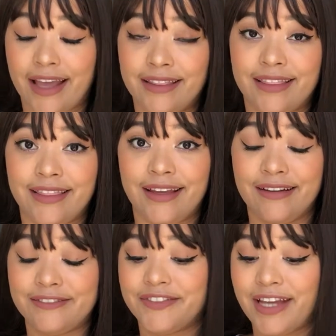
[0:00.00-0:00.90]
I
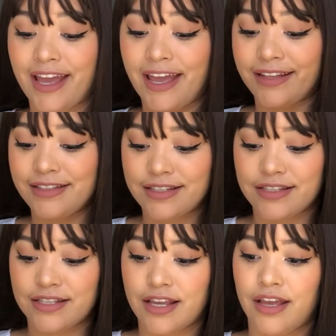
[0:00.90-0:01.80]
love
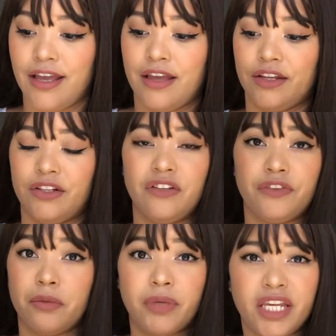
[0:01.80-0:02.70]
hats, you know,
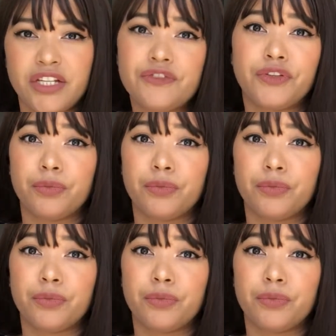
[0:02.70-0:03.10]
for the beach, for the